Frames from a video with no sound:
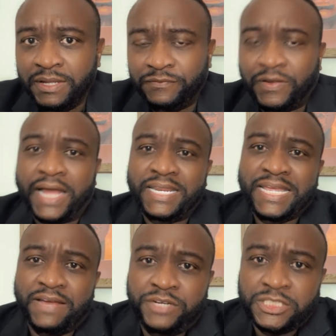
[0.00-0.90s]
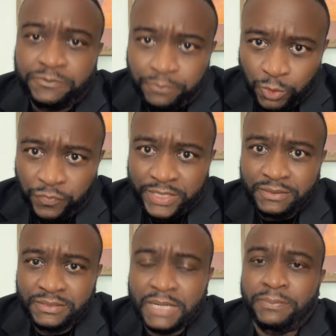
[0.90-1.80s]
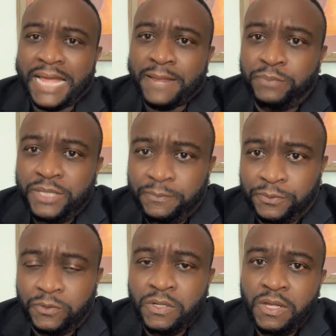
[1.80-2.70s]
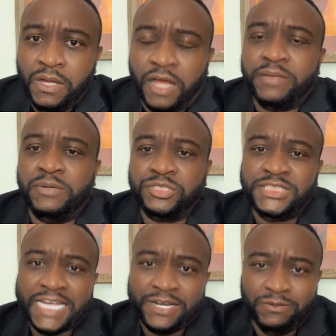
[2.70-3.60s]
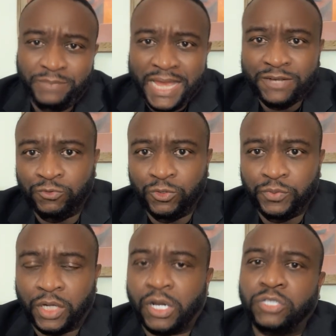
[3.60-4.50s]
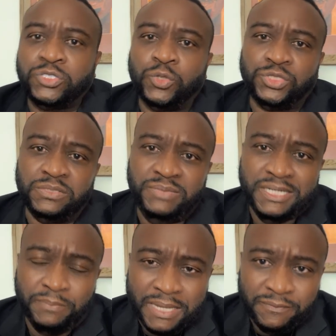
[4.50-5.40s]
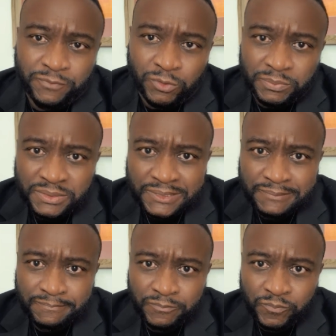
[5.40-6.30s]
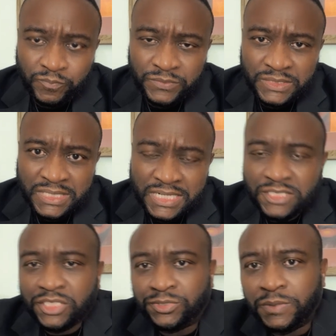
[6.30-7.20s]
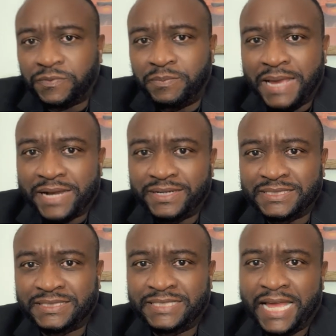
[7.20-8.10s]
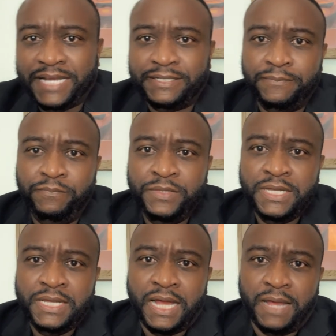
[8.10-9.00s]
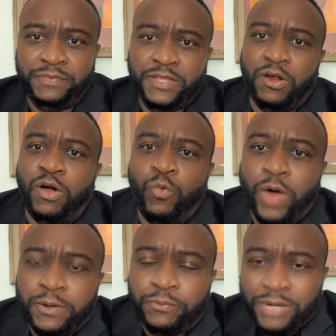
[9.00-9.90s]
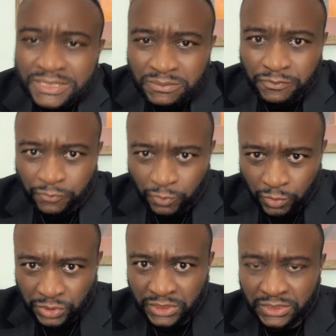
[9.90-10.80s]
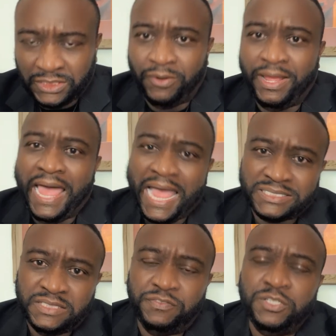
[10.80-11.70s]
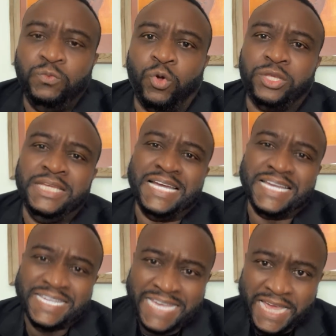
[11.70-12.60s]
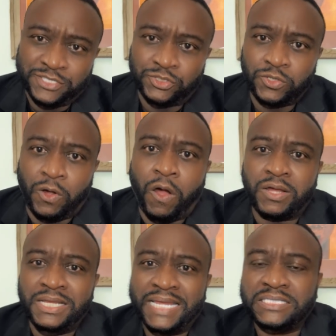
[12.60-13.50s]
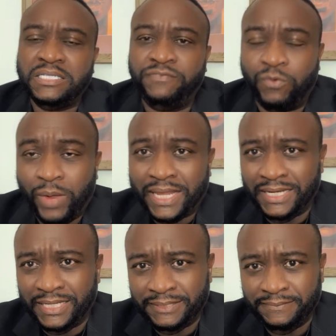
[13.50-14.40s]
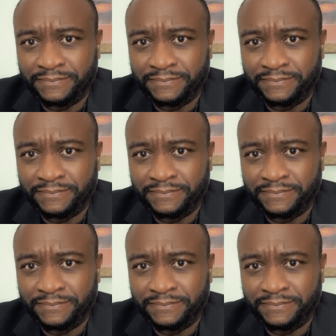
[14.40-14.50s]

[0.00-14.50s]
finding evidence proving that Black people are the most shadow banned group on all social media platforms. The truth of the matter is that there are white oppressive forces that are actively working against our collective awakening.